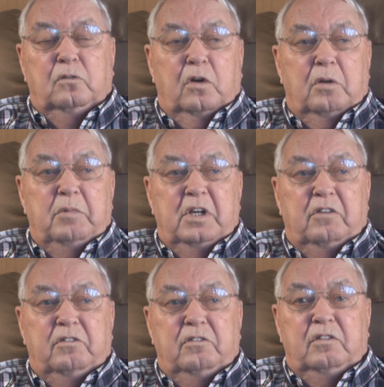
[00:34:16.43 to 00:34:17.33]
wanted me
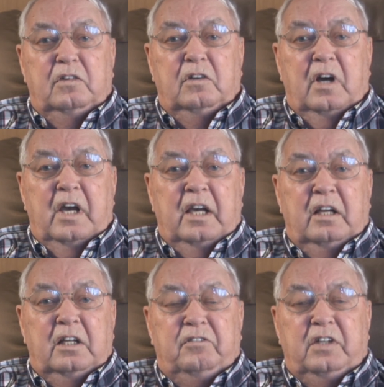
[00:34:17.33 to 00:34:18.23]

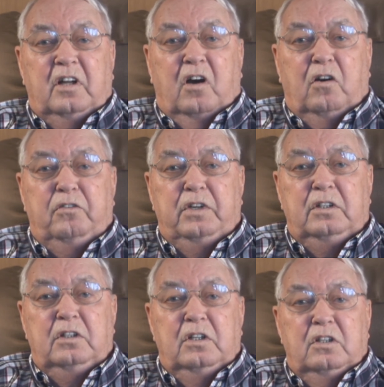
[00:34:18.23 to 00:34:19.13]
airlifted off,
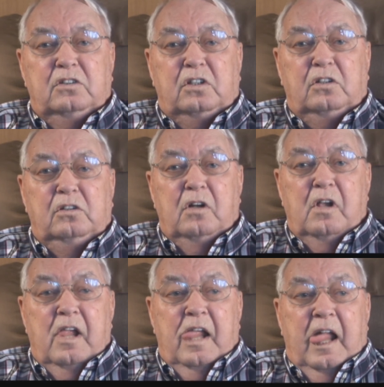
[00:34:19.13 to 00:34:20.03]
and so
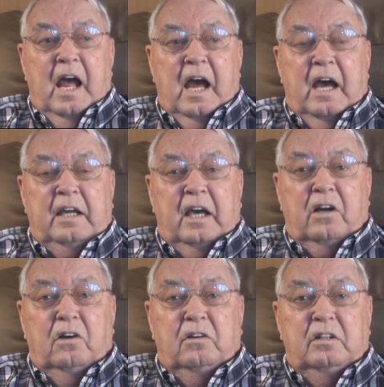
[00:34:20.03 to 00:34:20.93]
I
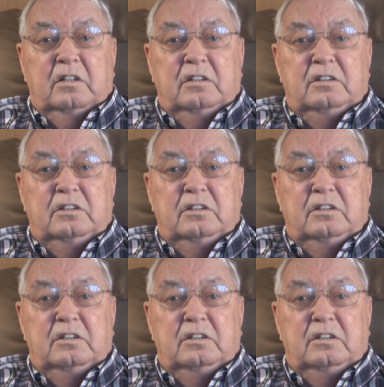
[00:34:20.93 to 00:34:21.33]
got on